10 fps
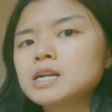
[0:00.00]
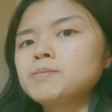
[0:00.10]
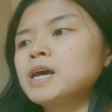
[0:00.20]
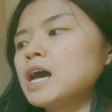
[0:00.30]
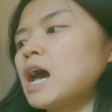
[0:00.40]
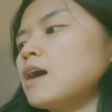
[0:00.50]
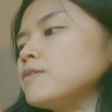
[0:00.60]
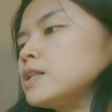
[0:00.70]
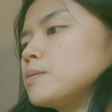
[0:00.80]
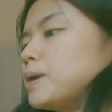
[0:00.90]
set up,
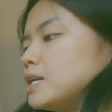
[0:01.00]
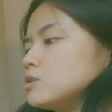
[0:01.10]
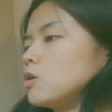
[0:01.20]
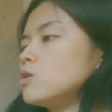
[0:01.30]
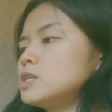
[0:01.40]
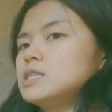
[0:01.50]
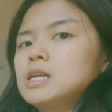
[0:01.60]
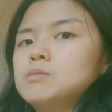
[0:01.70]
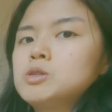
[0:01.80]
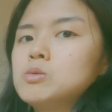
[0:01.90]
having the paints already
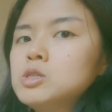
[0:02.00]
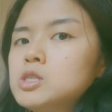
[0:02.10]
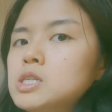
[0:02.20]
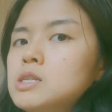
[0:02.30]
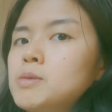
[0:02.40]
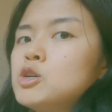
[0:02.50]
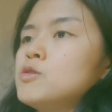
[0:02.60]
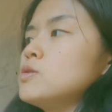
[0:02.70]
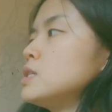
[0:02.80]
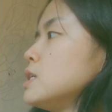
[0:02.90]
set up so it's just a matter
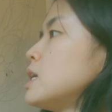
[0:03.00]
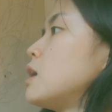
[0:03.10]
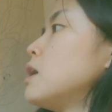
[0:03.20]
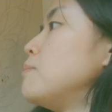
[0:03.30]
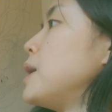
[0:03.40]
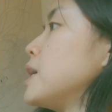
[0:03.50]
of you sitting down and